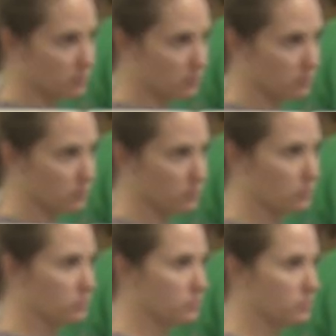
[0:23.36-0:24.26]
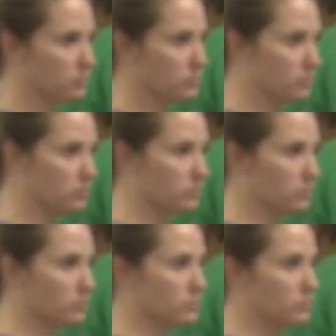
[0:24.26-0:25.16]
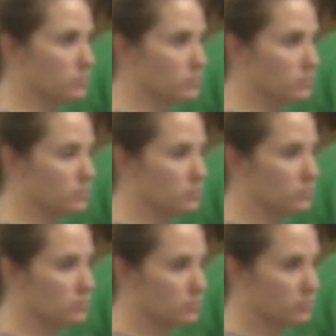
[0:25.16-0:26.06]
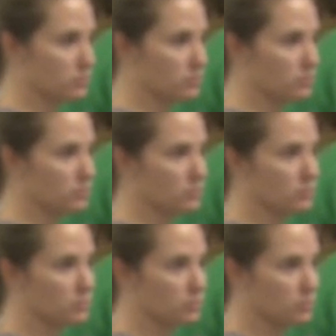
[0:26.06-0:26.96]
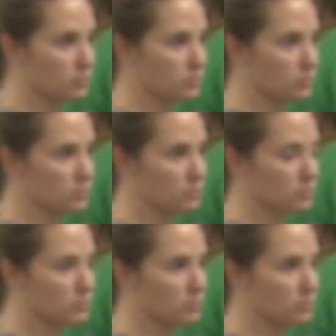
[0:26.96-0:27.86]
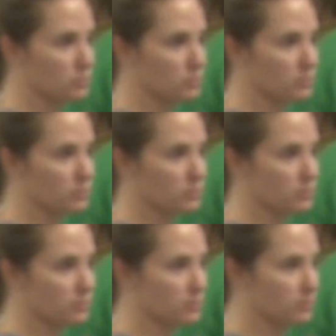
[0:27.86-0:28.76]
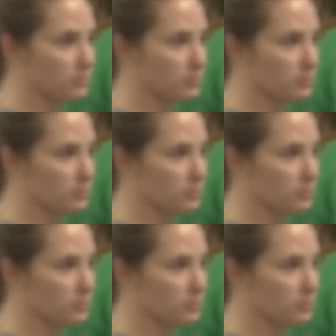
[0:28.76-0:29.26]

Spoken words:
[no speech]